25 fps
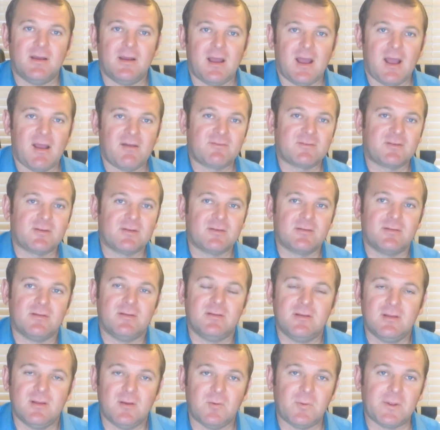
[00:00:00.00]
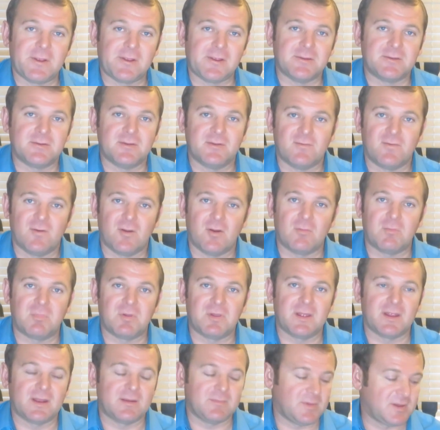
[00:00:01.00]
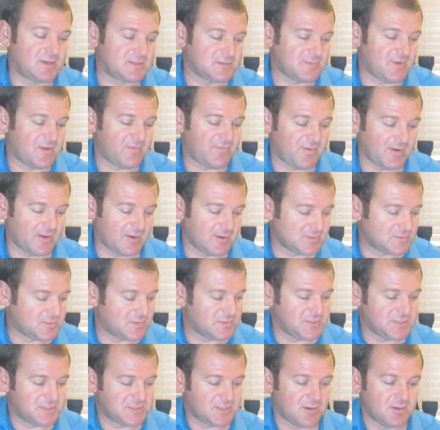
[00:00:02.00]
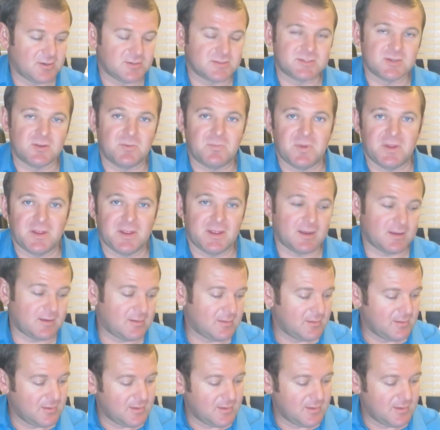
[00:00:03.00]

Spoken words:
after a week or 2 of hard playing because my fingers would just hurt so bad.